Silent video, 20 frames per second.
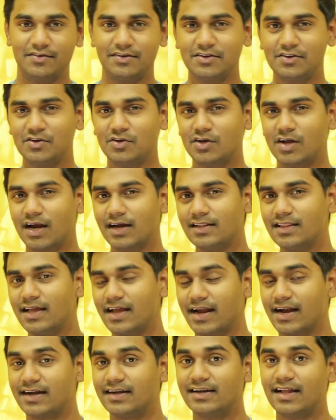When you look at the
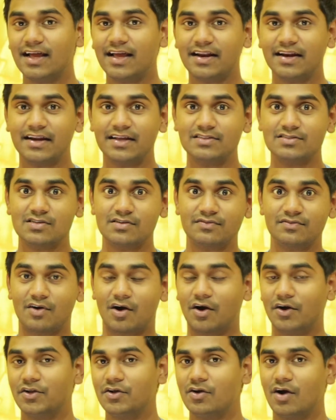entire range of
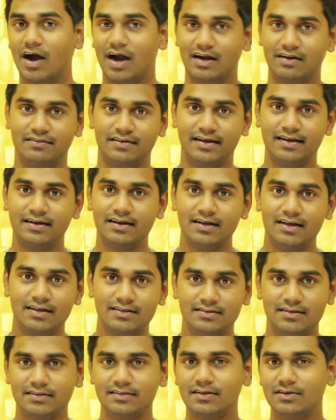audio
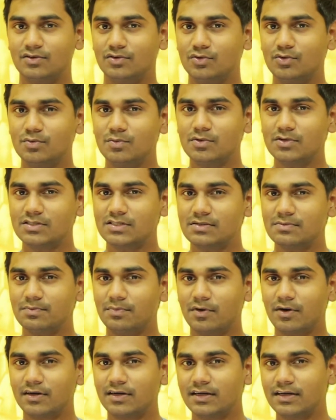hardware, then the two most
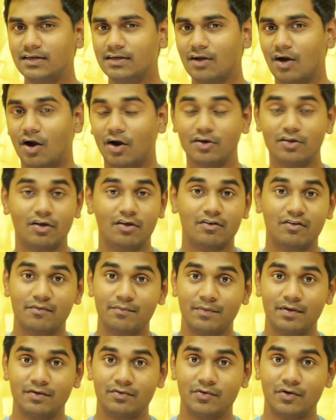important audio
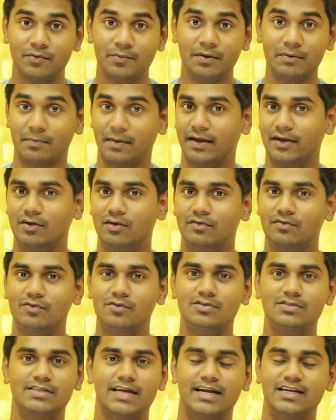equipment would be
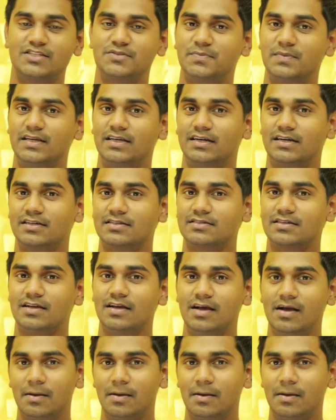microphones and speakers.